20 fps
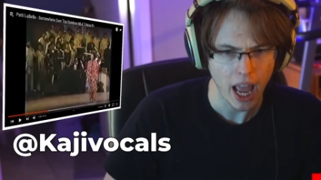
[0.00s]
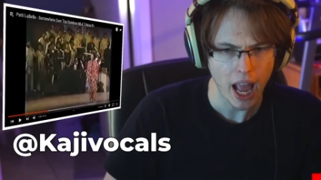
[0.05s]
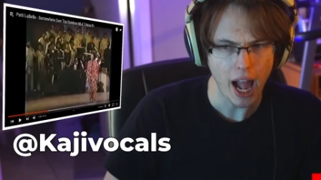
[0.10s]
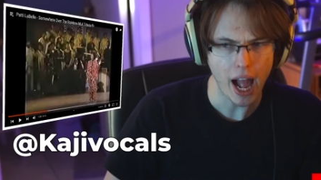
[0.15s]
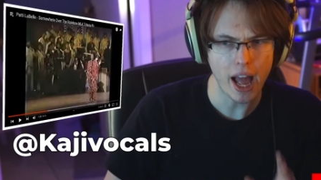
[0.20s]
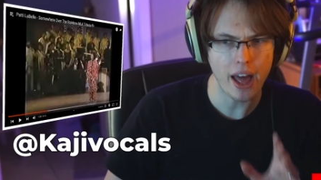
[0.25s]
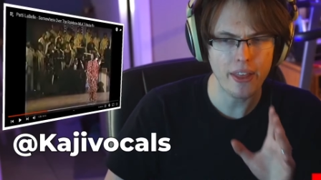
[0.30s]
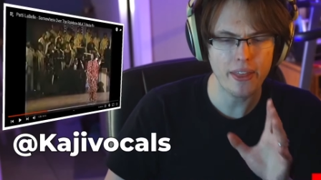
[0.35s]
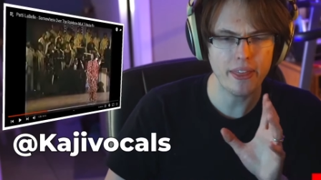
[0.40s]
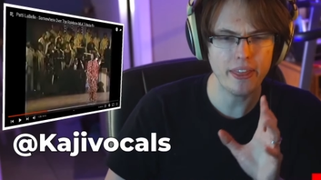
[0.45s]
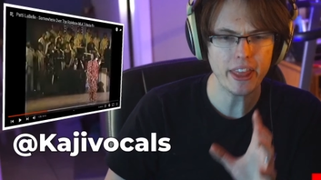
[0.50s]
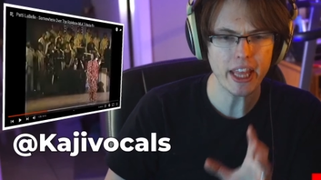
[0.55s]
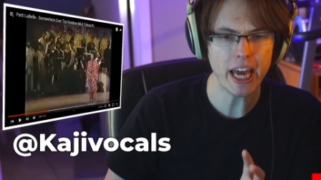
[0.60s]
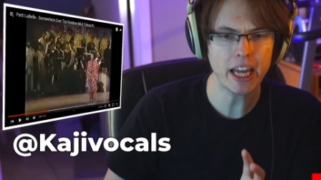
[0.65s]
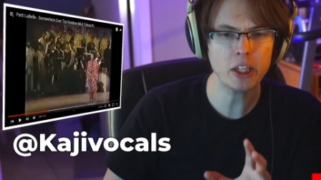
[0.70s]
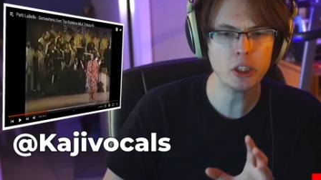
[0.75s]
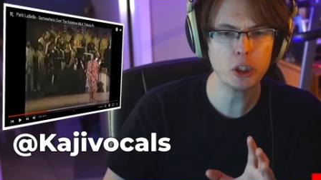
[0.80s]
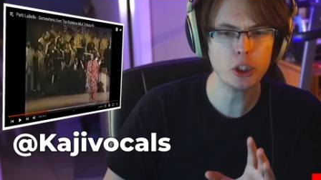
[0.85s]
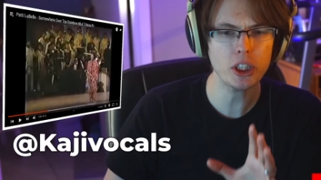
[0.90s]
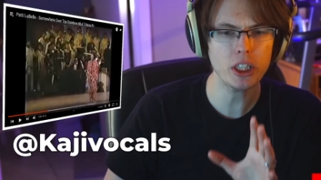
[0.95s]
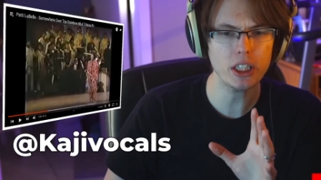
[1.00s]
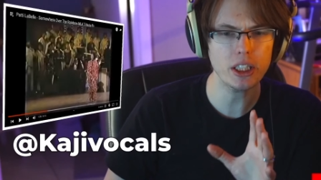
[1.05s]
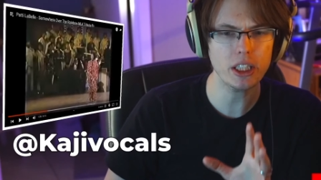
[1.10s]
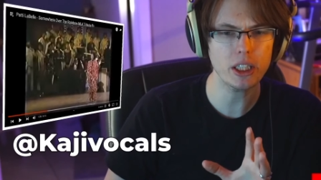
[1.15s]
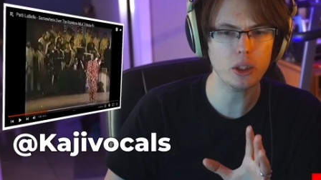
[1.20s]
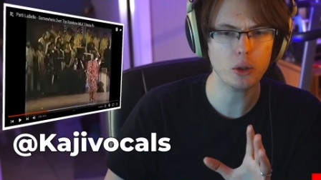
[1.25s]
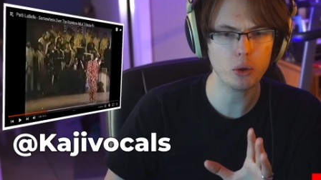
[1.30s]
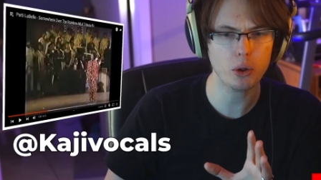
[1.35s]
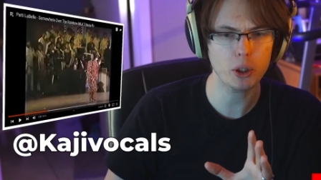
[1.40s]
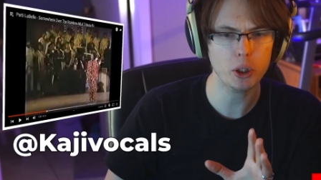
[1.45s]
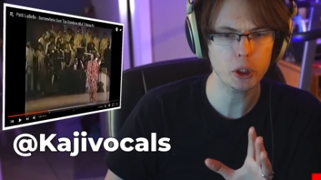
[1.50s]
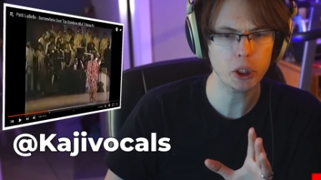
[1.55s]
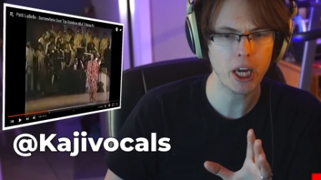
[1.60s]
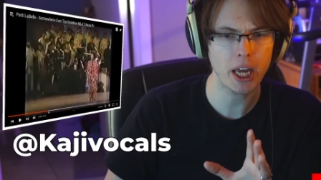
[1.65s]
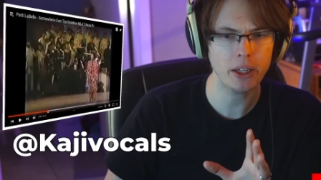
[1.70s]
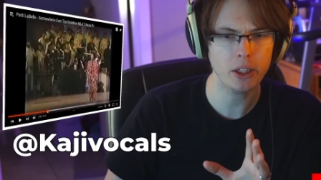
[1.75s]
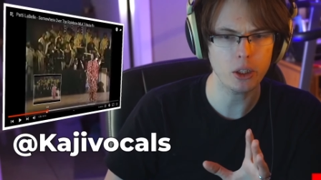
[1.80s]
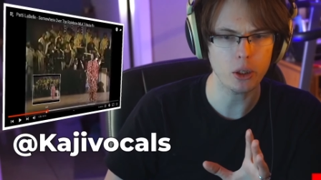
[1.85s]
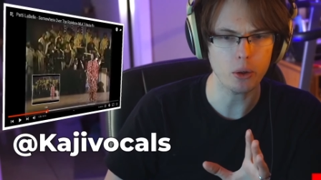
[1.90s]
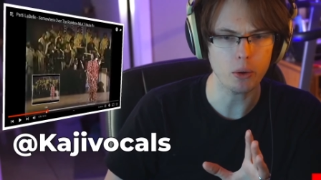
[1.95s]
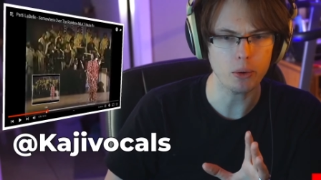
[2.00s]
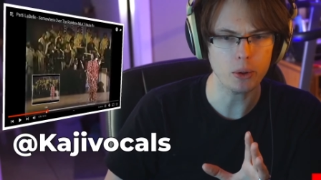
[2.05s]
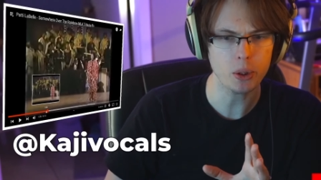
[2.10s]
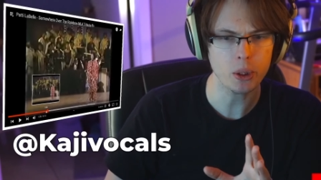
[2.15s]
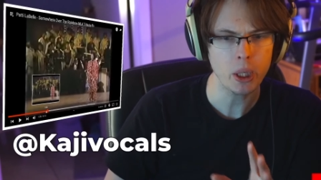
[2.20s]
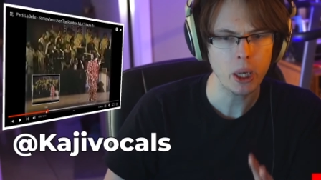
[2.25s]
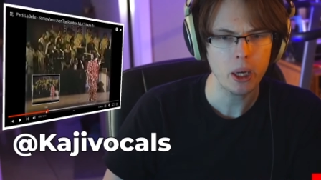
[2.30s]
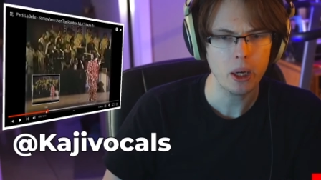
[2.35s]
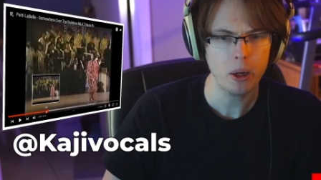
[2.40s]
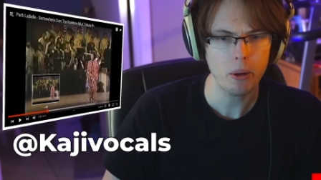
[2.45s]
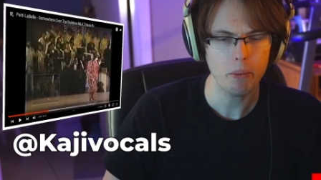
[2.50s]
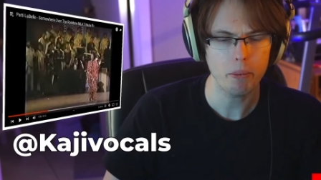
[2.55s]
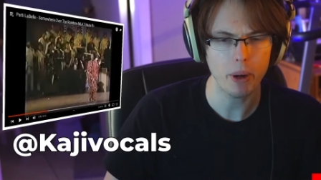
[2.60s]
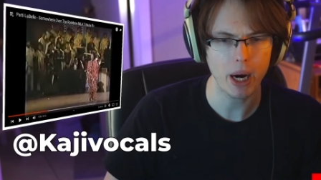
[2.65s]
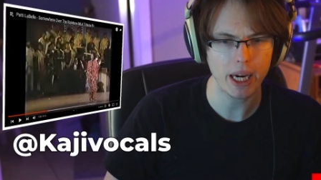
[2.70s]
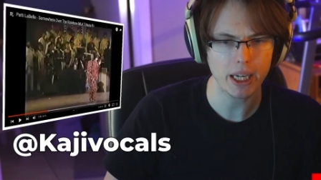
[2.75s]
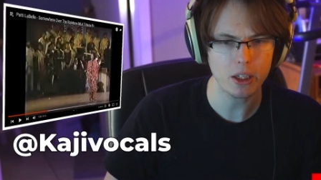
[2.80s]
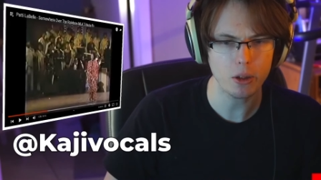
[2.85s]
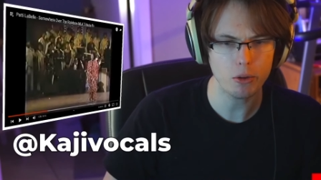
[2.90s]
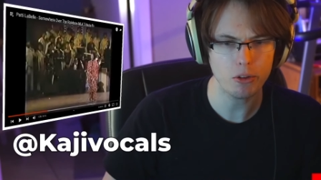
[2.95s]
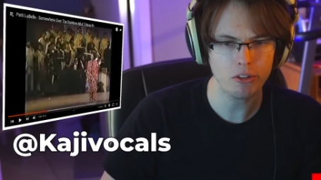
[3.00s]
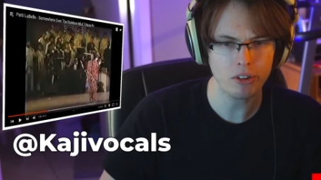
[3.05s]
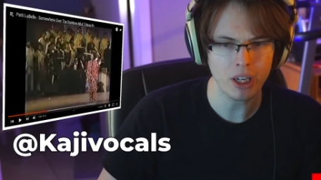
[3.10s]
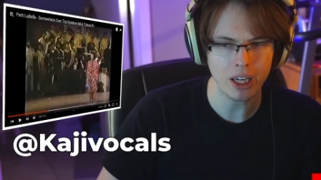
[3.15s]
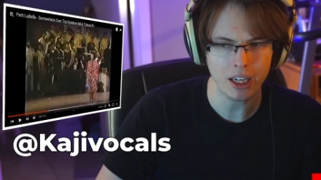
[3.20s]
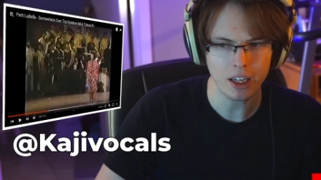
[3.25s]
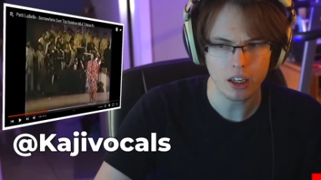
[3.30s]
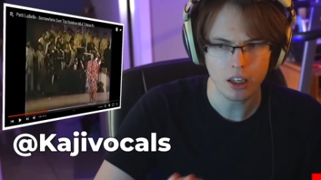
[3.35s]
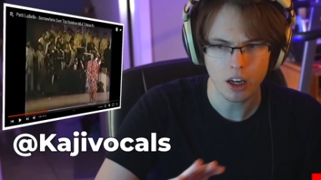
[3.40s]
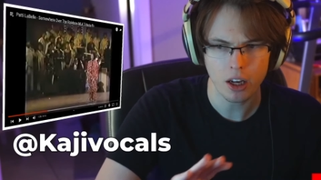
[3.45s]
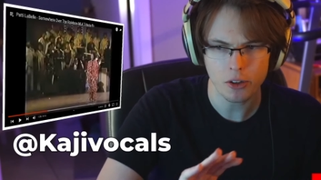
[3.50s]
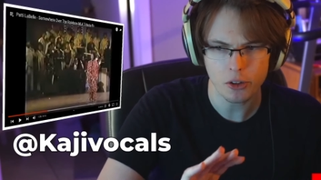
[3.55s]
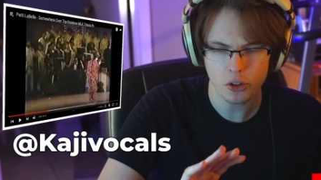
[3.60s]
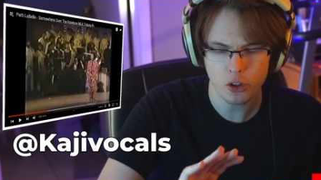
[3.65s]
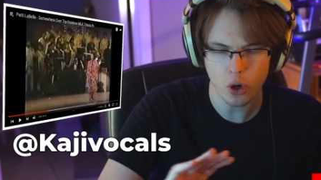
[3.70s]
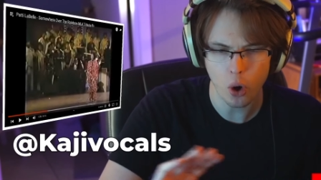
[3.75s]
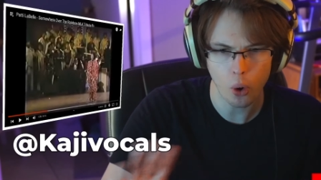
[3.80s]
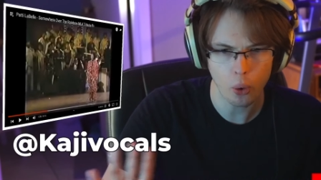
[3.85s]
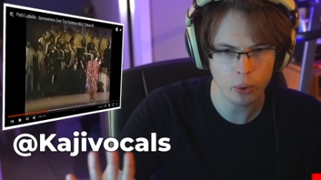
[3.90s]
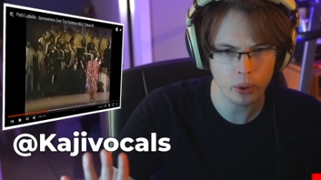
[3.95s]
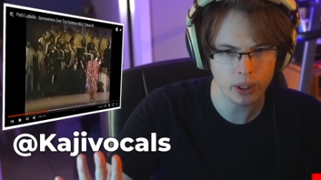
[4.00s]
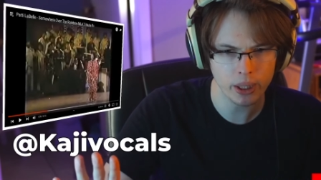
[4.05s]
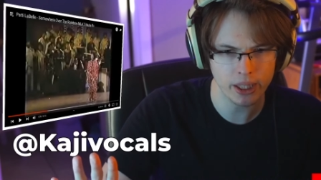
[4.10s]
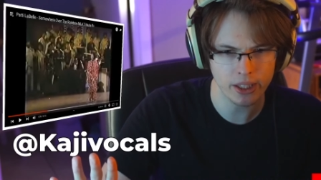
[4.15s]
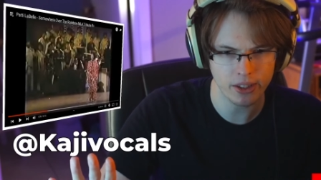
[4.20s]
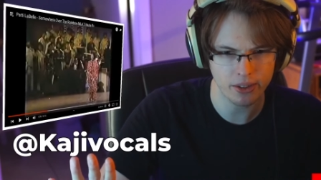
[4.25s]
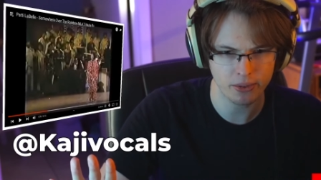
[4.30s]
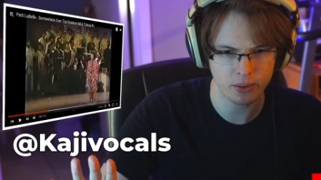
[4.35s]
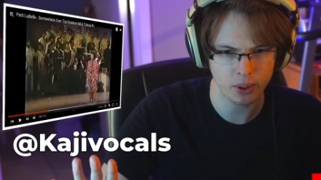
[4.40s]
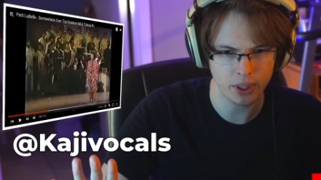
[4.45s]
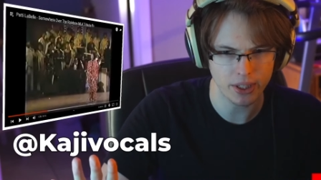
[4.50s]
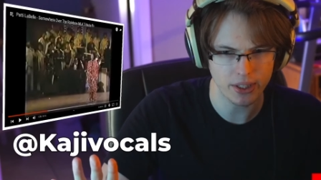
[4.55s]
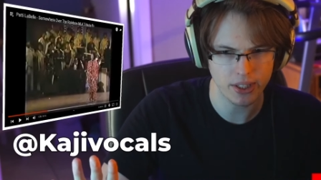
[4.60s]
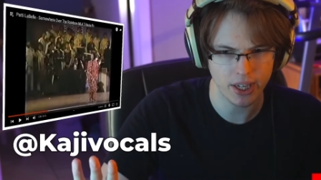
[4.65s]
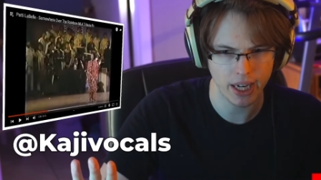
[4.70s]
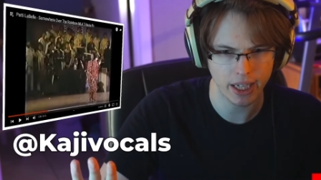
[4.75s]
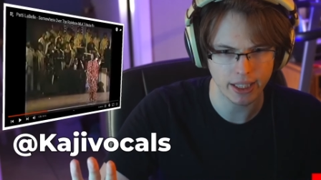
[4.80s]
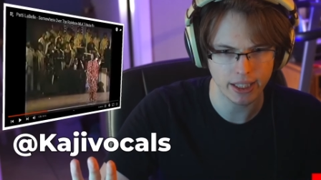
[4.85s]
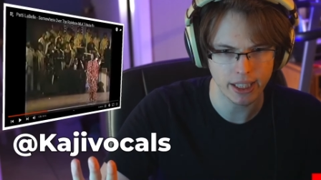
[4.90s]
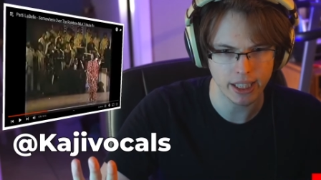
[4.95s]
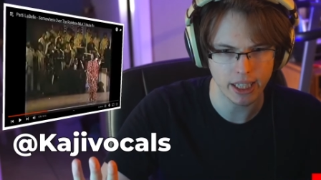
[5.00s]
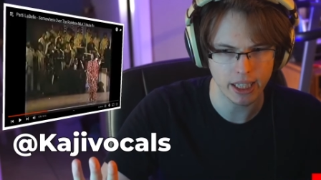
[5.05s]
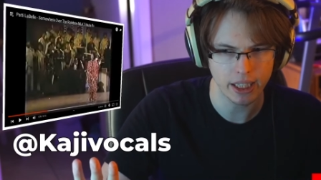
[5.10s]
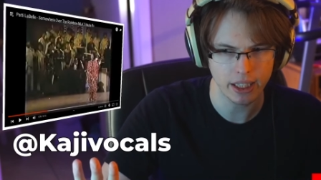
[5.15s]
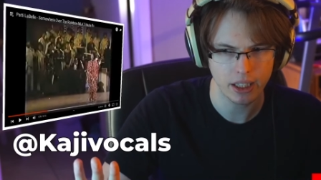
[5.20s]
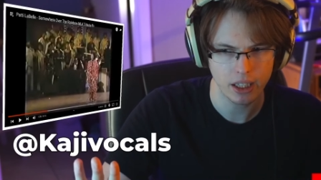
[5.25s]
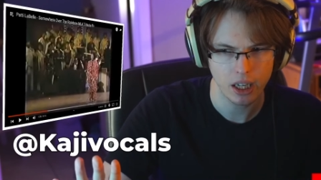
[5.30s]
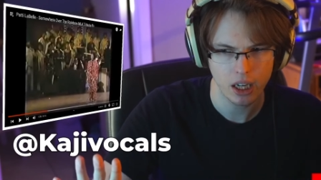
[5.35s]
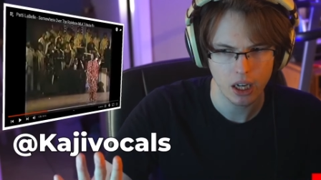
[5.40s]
And then she decrescendos by using a totally different technique